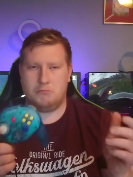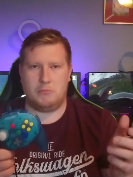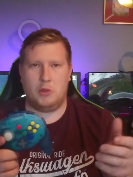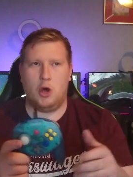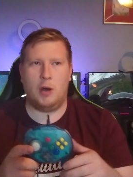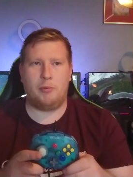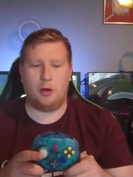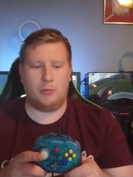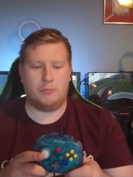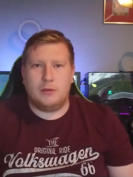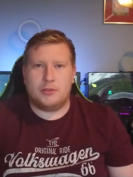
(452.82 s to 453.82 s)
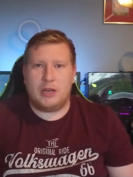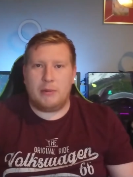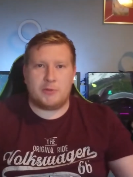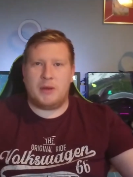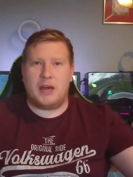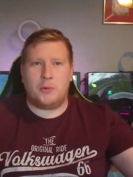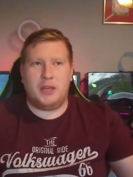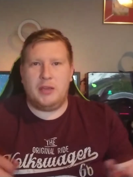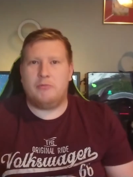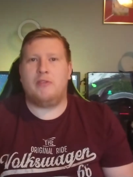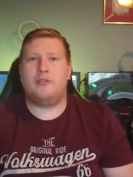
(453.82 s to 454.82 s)
not a problem. So that was my wee
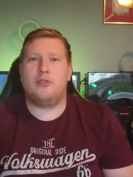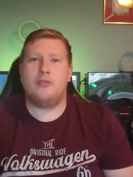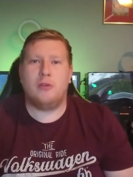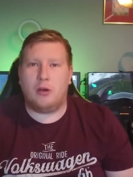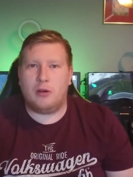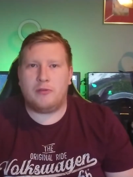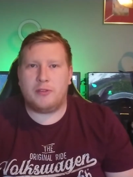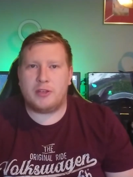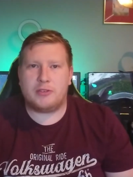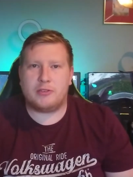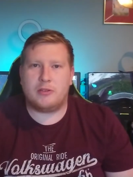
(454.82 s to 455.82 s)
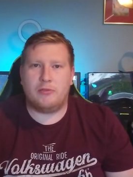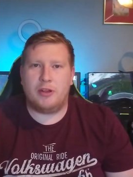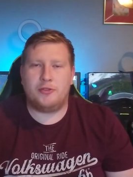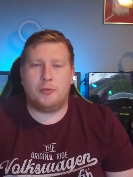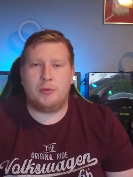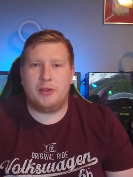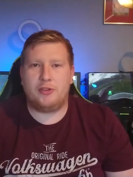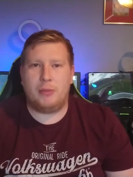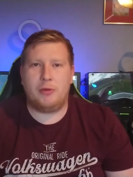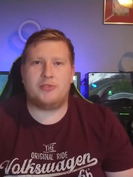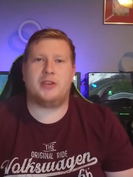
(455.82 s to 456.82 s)
review of this Retrobit
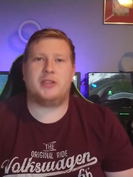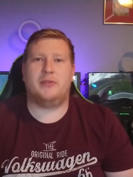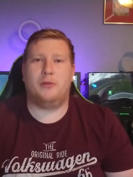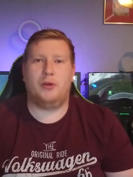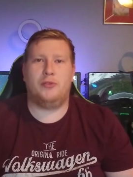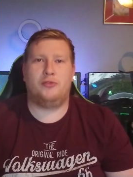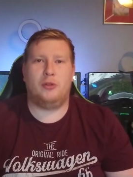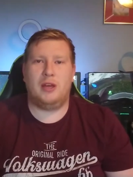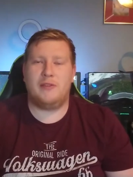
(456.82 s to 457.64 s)
Tribute 64 controller.